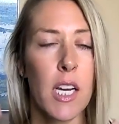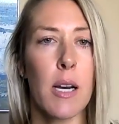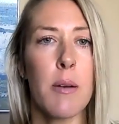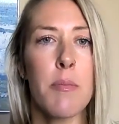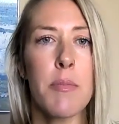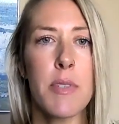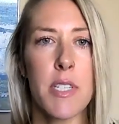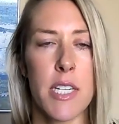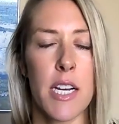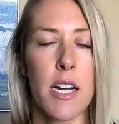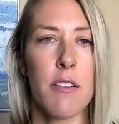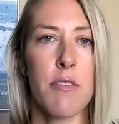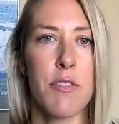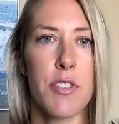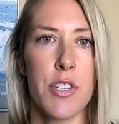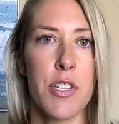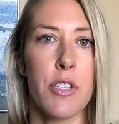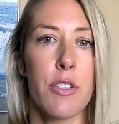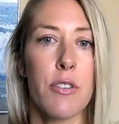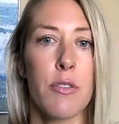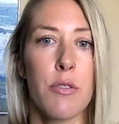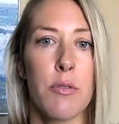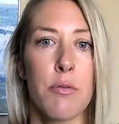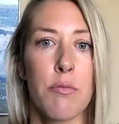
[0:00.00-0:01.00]
comes down
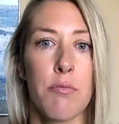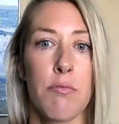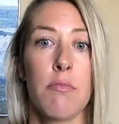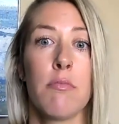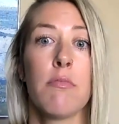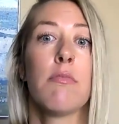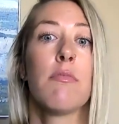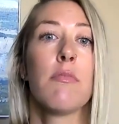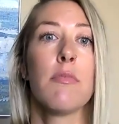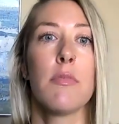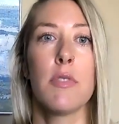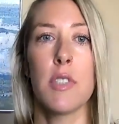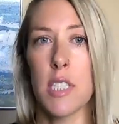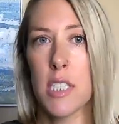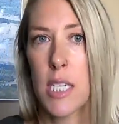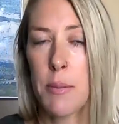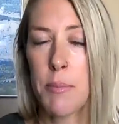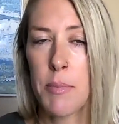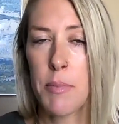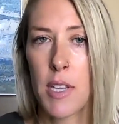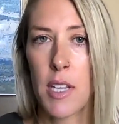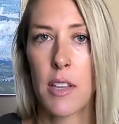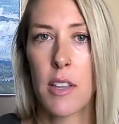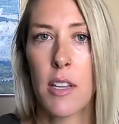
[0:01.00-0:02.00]
to the
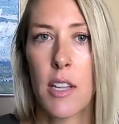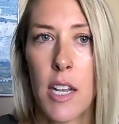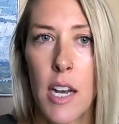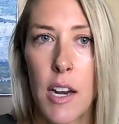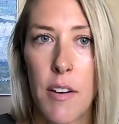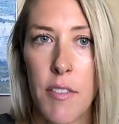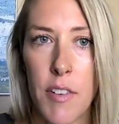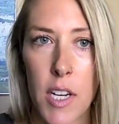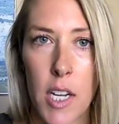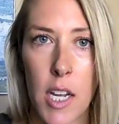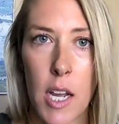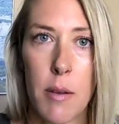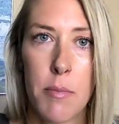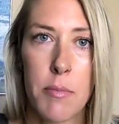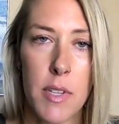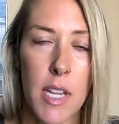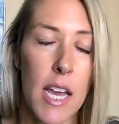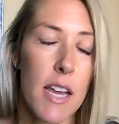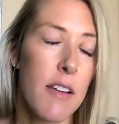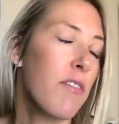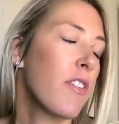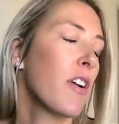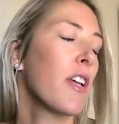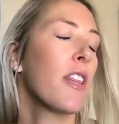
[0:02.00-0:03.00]
same thing that every
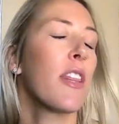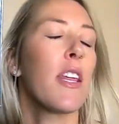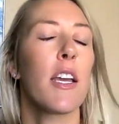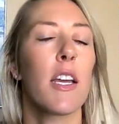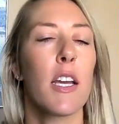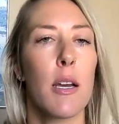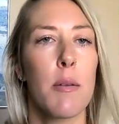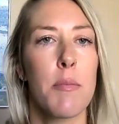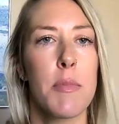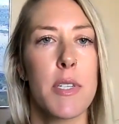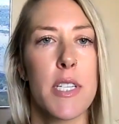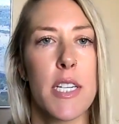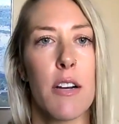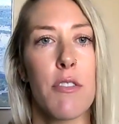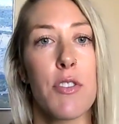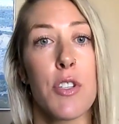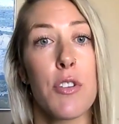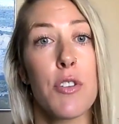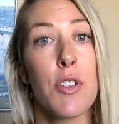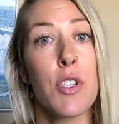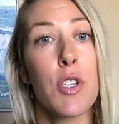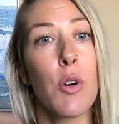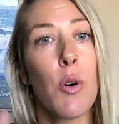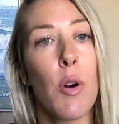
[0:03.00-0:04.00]
com- everything comes down
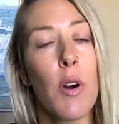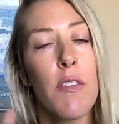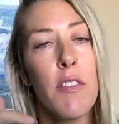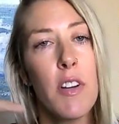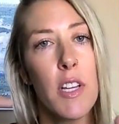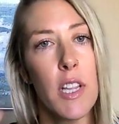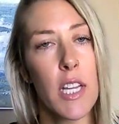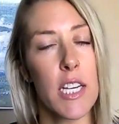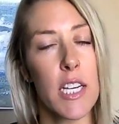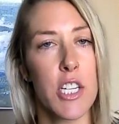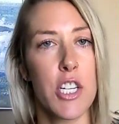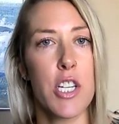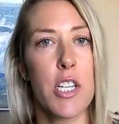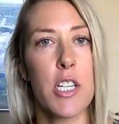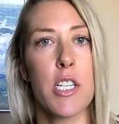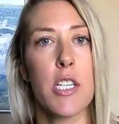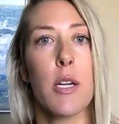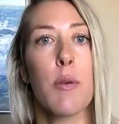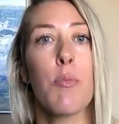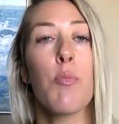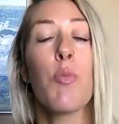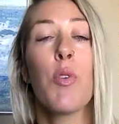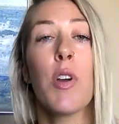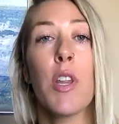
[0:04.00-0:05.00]
to your
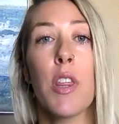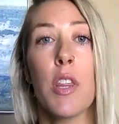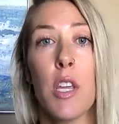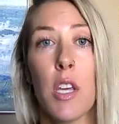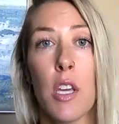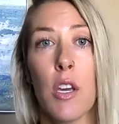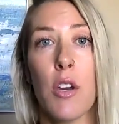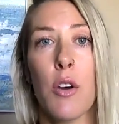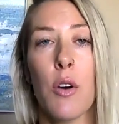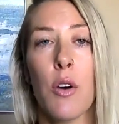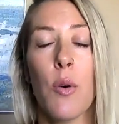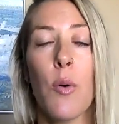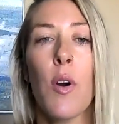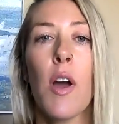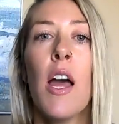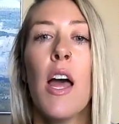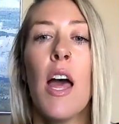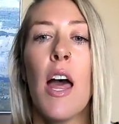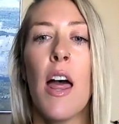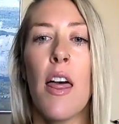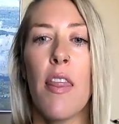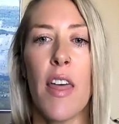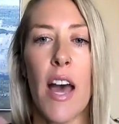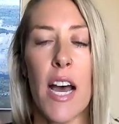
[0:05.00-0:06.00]
relationship with you.
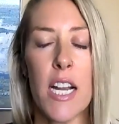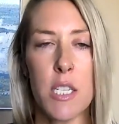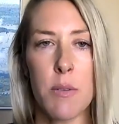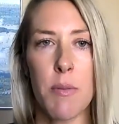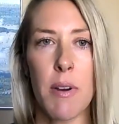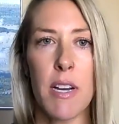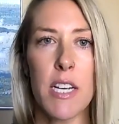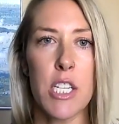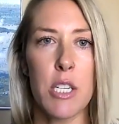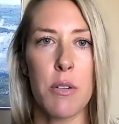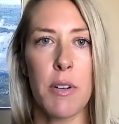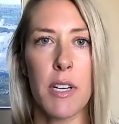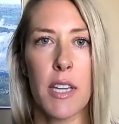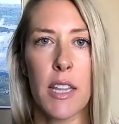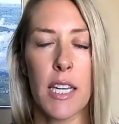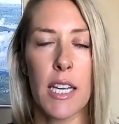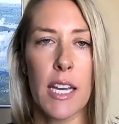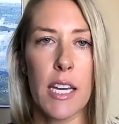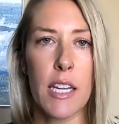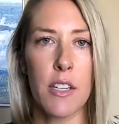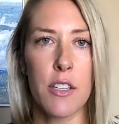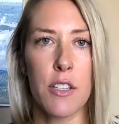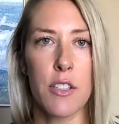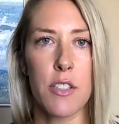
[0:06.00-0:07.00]
That's why doing
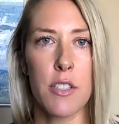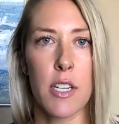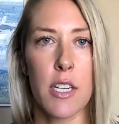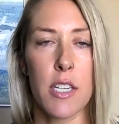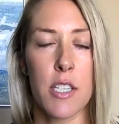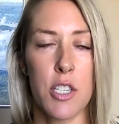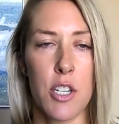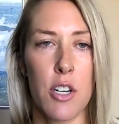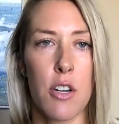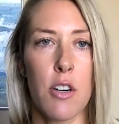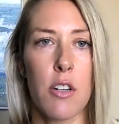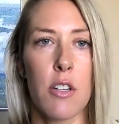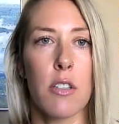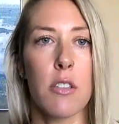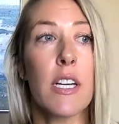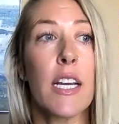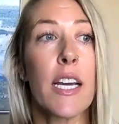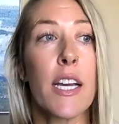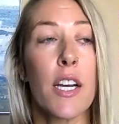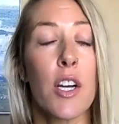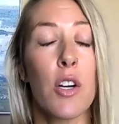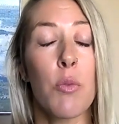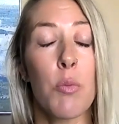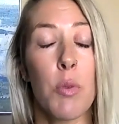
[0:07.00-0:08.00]
the in-
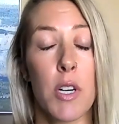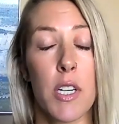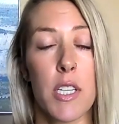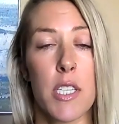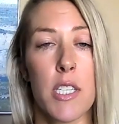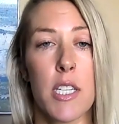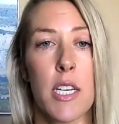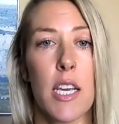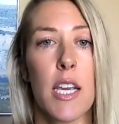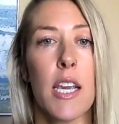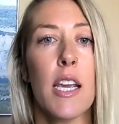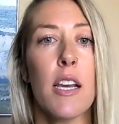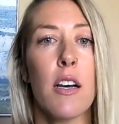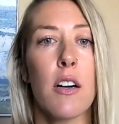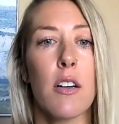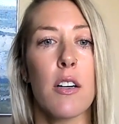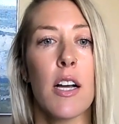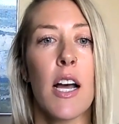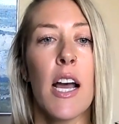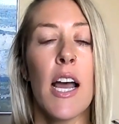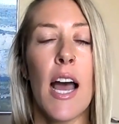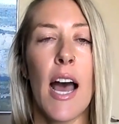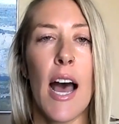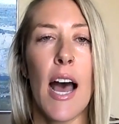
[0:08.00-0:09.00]
internal inner work to
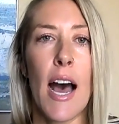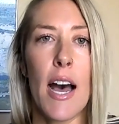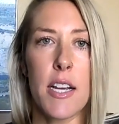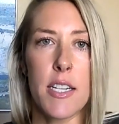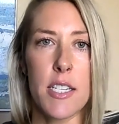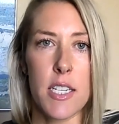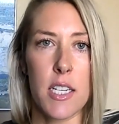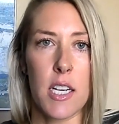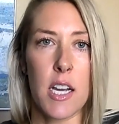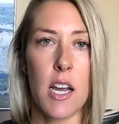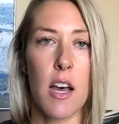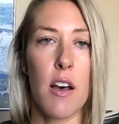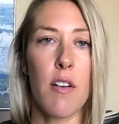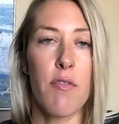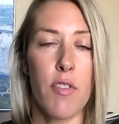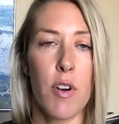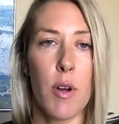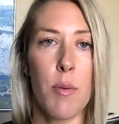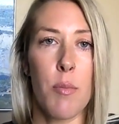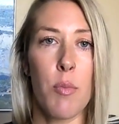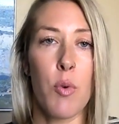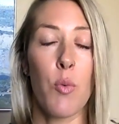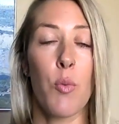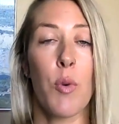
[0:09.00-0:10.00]
heal has to come
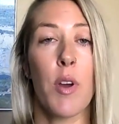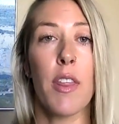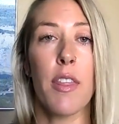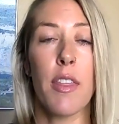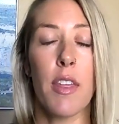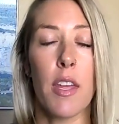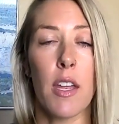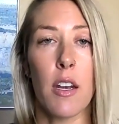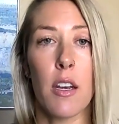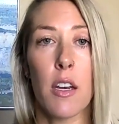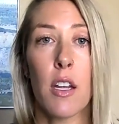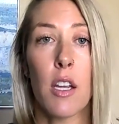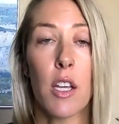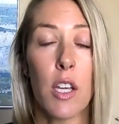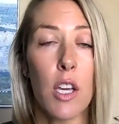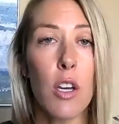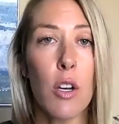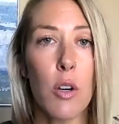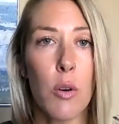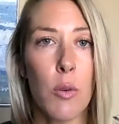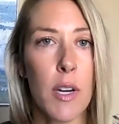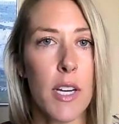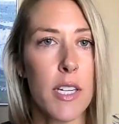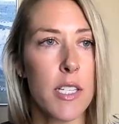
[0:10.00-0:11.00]
from within
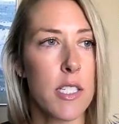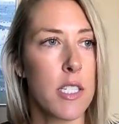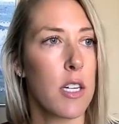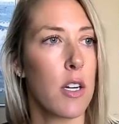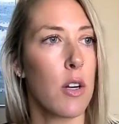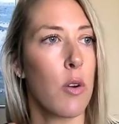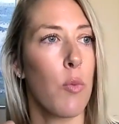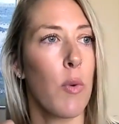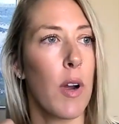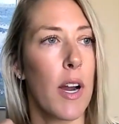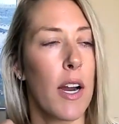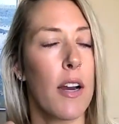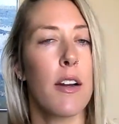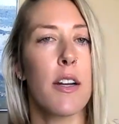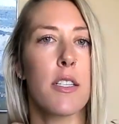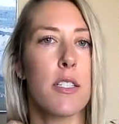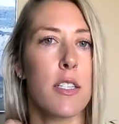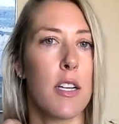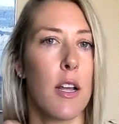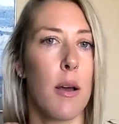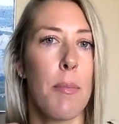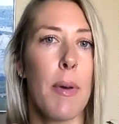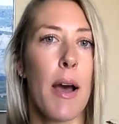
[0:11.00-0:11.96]
you. It's an awareness